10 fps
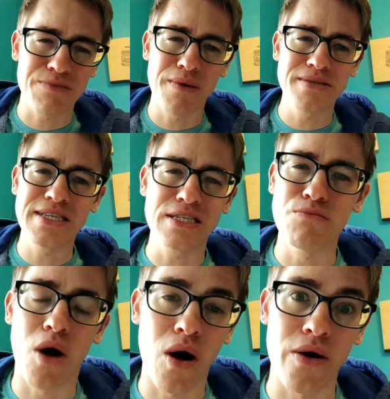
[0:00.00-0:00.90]
Maybe you see
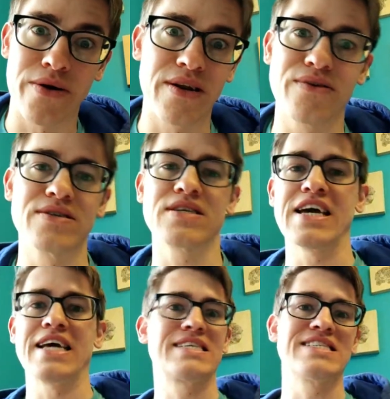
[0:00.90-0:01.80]
some art and you just
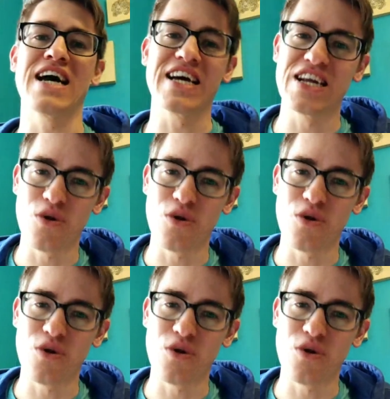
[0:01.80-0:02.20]
get excited,